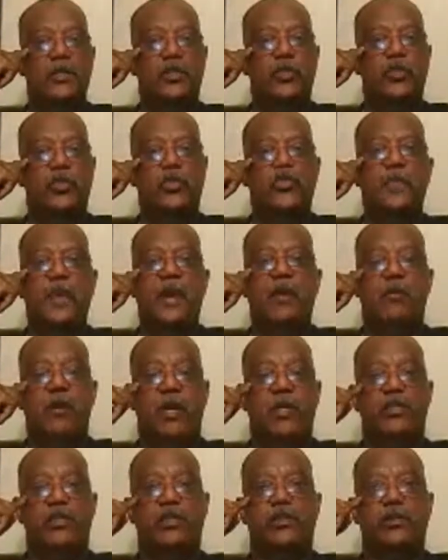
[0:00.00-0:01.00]
Jewish
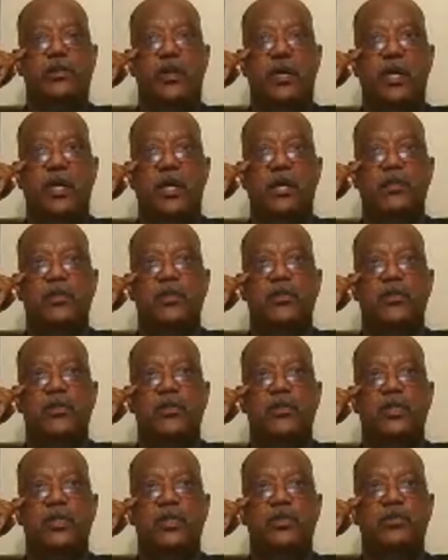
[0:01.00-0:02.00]
marriage.
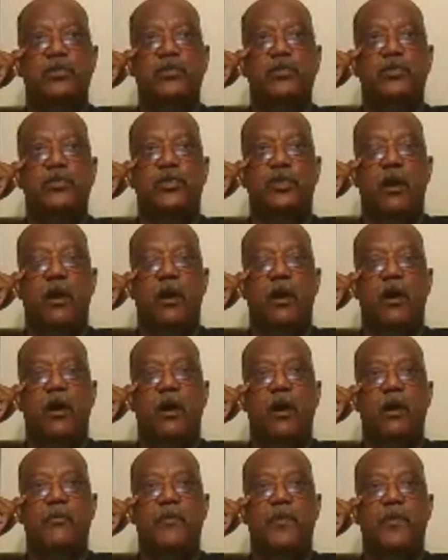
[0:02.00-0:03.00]
Jews
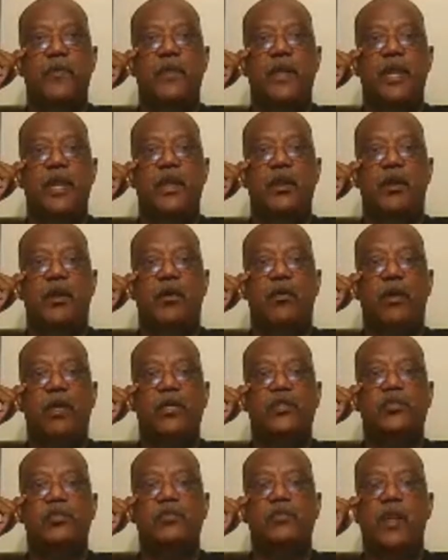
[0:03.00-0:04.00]
are permitted
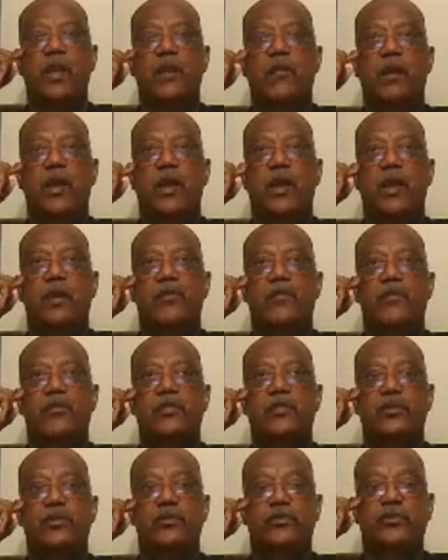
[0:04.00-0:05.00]
only to marry other
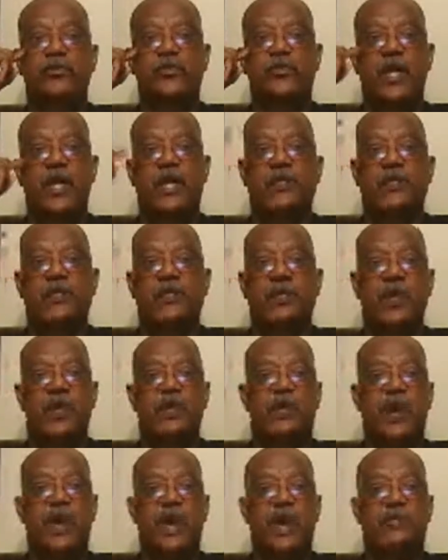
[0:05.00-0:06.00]
Jews, not to
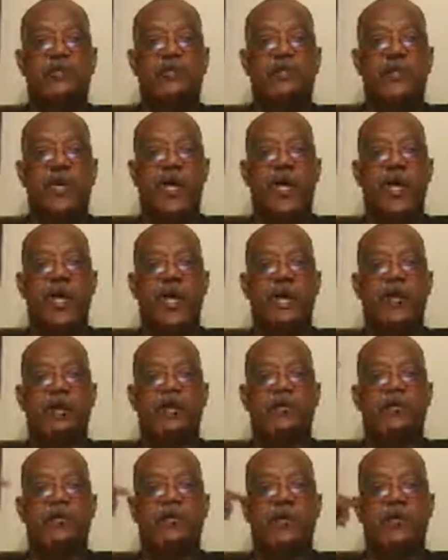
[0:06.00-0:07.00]
marry outside
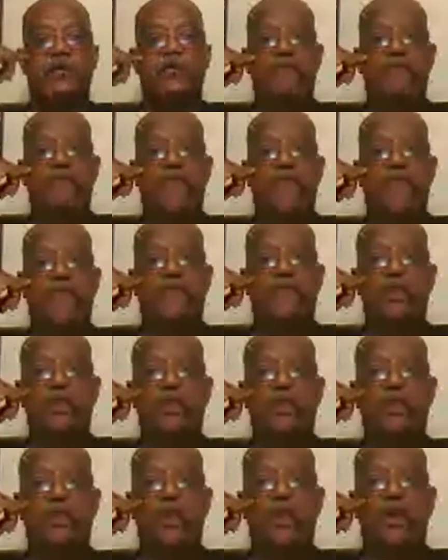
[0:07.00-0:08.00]
of their faith.
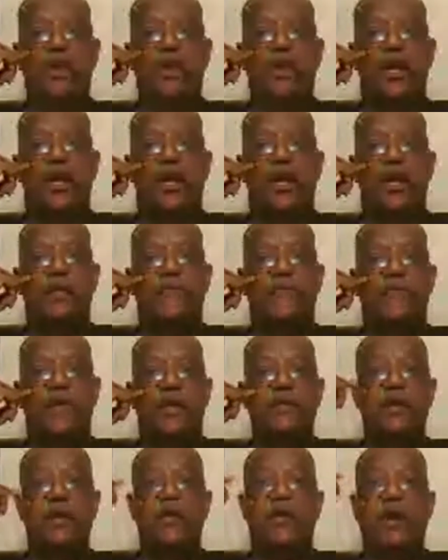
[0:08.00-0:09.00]
If
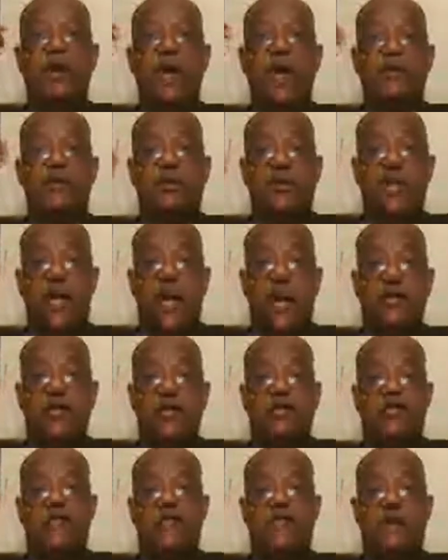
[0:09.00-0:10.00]
they marry
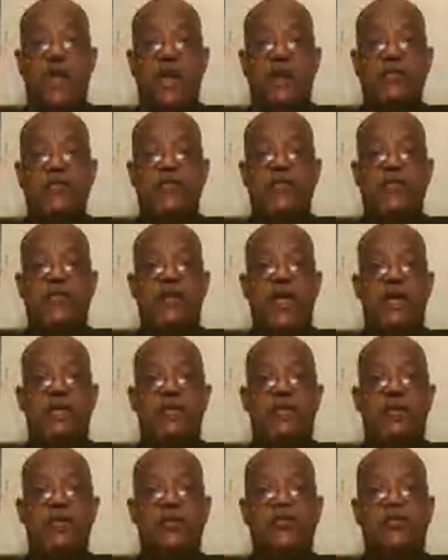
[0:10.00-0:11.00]
outside their faith,
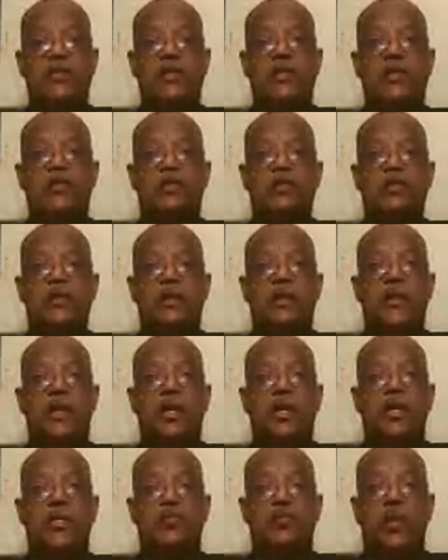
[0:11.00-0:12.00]
that person
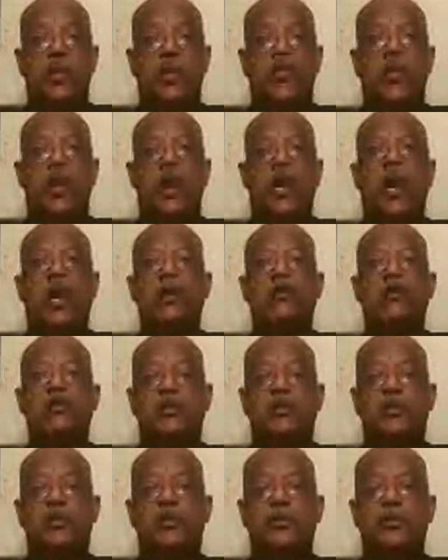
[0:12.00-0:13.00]
is required
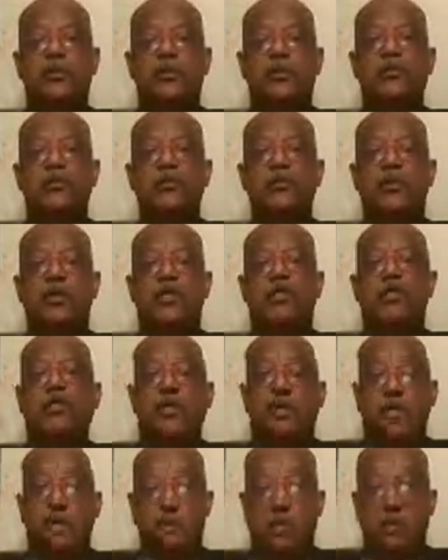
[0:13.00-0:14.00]
to
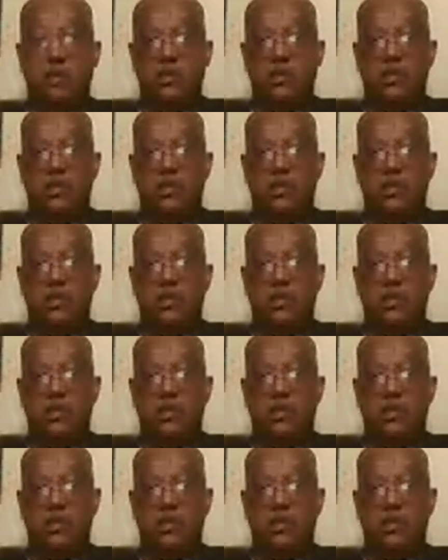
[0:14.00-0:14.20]
convert.